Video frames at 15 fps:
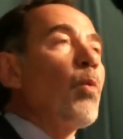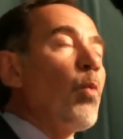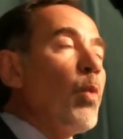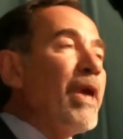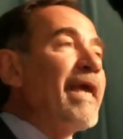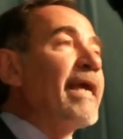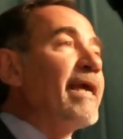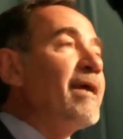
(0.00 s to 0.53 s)

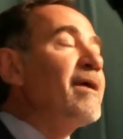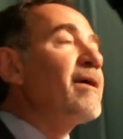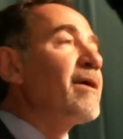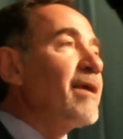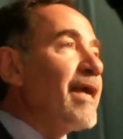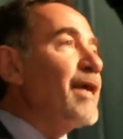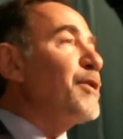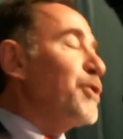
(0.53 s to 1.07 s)
We
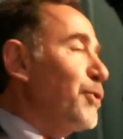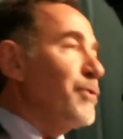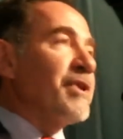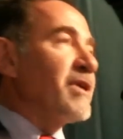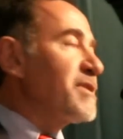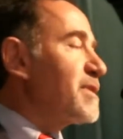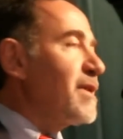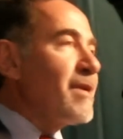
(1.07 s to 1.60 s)
can do
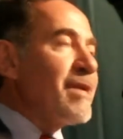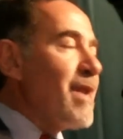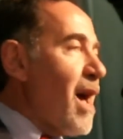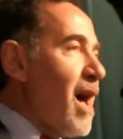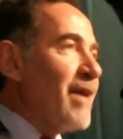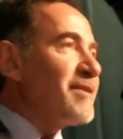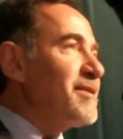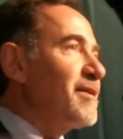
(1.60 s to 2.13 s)
this,
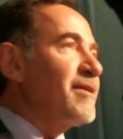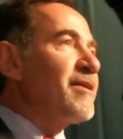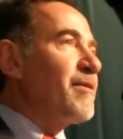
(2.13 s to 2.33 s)
not